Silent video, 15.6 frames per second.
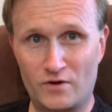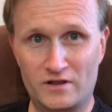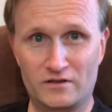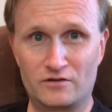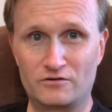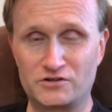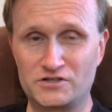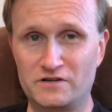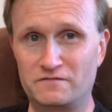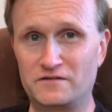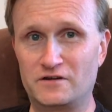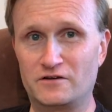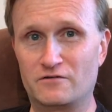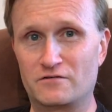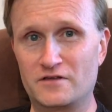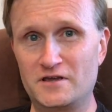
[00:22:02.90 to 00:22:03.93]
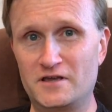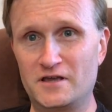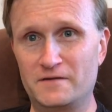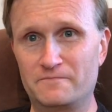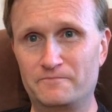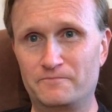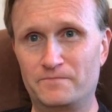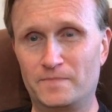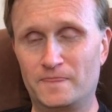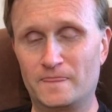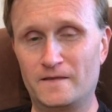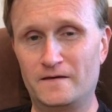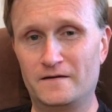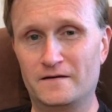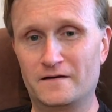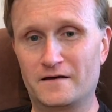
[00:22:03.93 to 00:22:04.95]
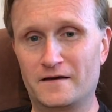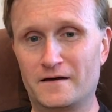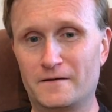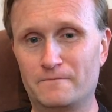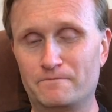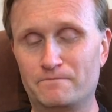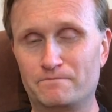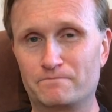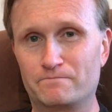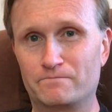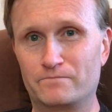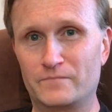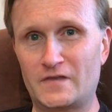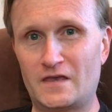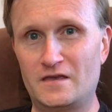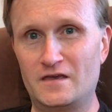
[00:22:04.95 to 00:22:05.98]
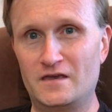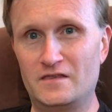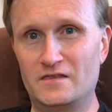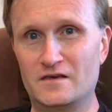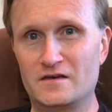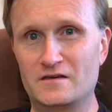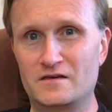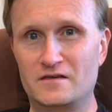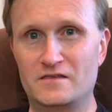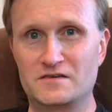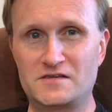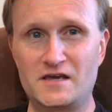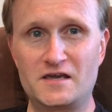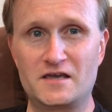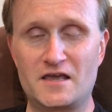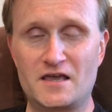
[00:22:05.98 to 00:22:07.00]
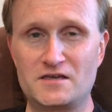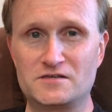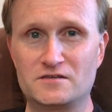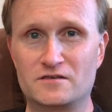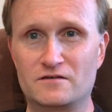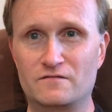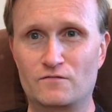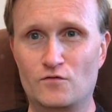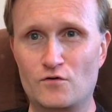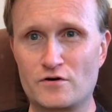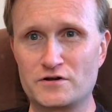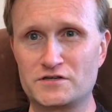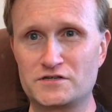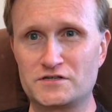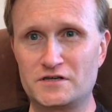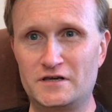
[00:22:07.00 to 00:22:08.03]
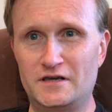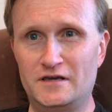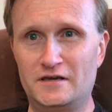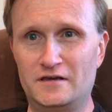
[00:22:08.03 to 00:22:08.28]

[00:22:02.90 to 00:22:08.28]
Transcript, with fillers: one little shift in your thinking. Um, in the in the second case, in the divorce,